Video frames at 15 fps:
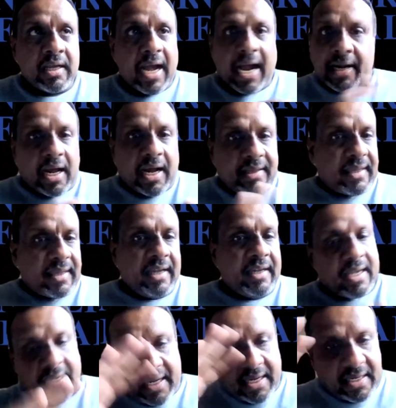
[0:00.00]
I think
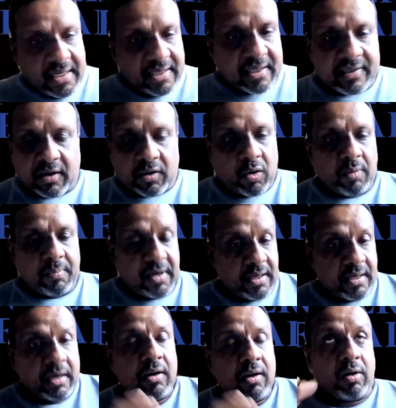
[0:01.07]
again it is a
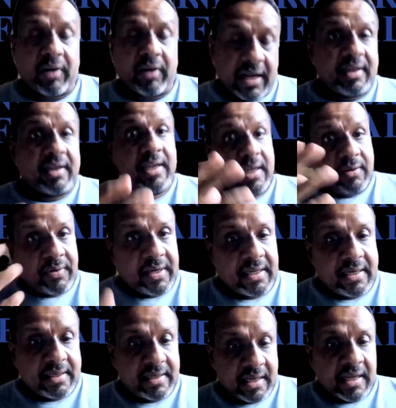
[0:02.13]
global, or rather
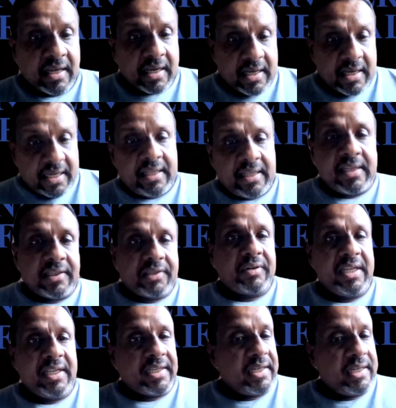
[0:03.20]
even in this
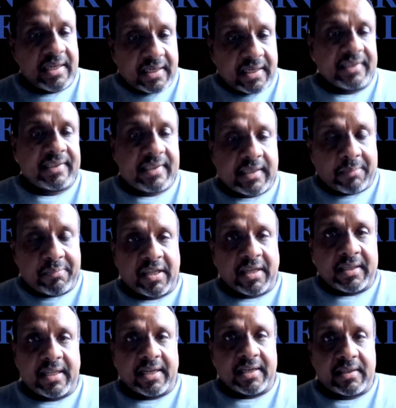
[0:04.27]
region, it is
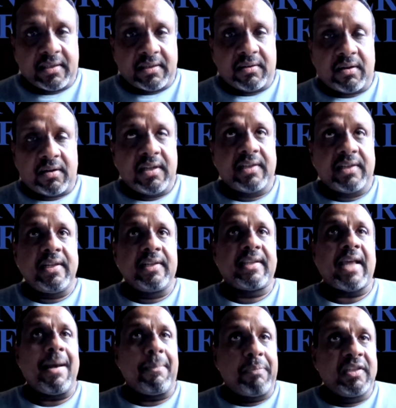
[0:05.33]
something that it
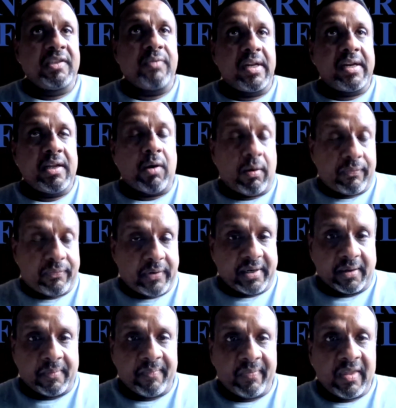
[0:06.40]
happens very
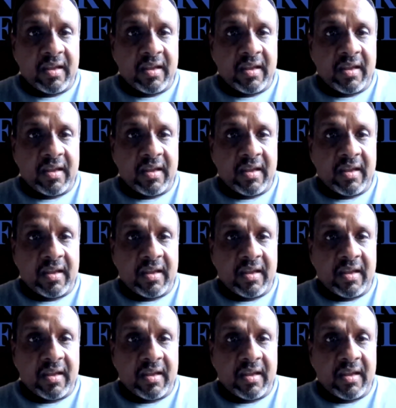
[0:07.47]
often.